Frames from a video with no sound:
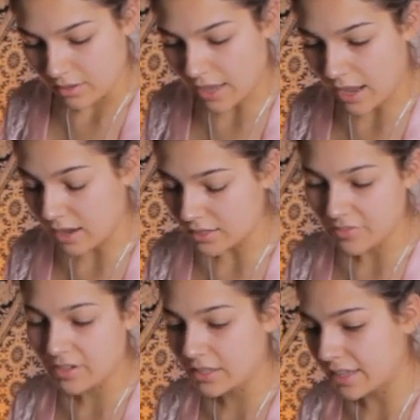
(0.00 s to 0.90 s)
Yeah,
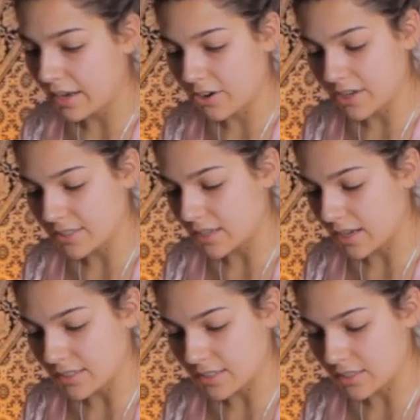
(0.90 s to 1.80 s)
definitely an Aries,
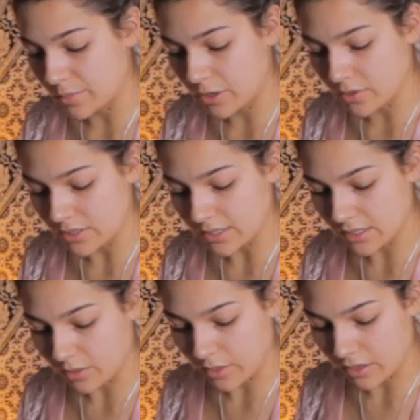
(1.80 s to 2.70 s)
guys, that some of you are dealing